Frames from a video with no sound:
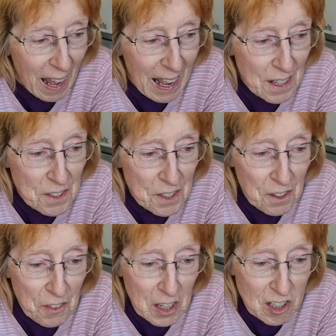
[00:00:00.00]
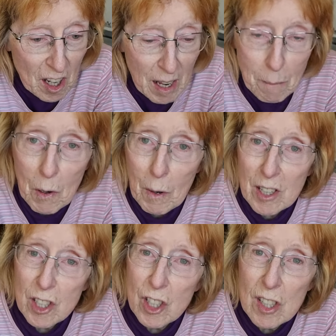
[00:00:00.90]
And the same
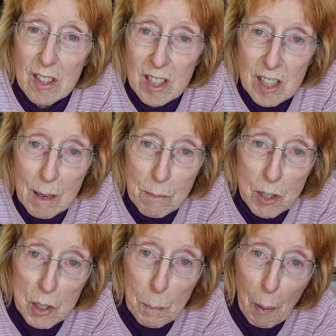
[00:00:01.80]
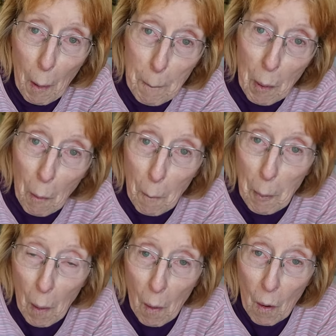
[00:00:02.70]
question seems to pop up
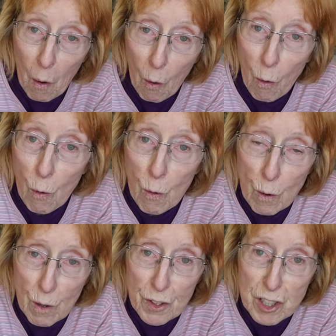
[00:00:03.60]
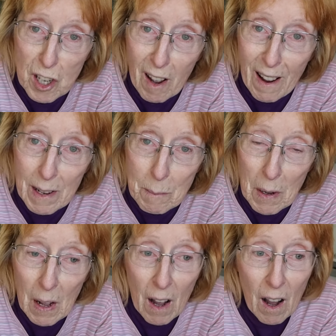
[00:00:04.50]
all the time
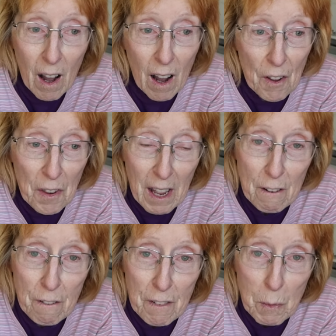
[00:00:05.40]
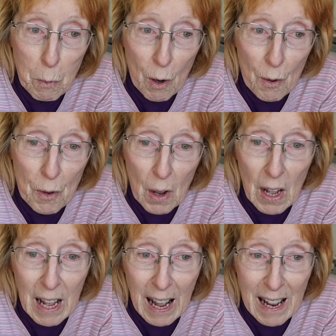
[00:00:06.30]
on everyone.
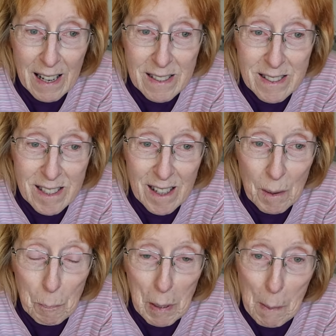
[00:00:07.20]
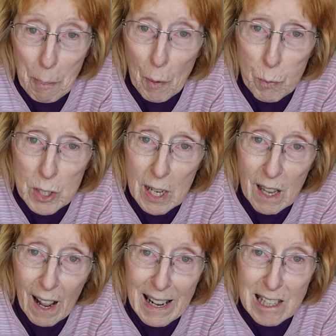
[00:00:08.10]
And people would
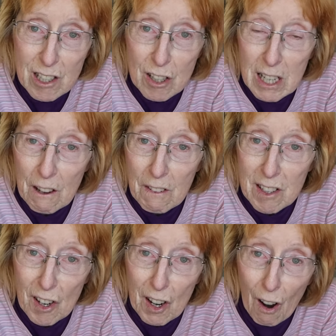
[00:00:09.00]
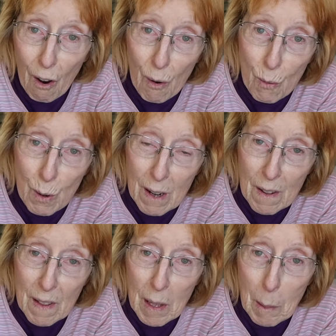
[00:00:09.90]
like to give it a go,
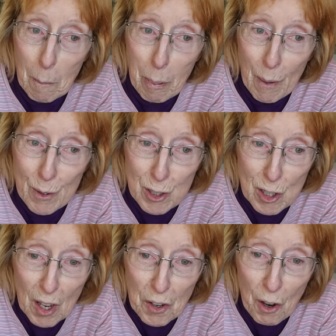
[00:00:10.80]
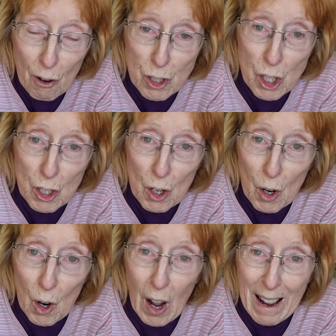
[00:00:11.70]
but are not
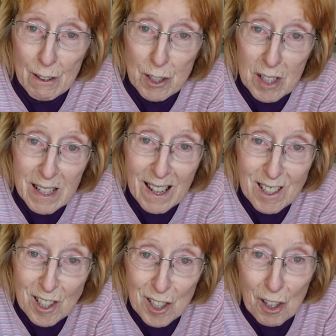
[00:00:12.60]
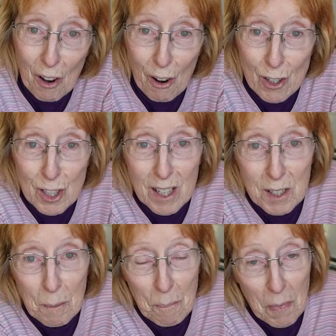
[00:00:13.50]
sure how to get started.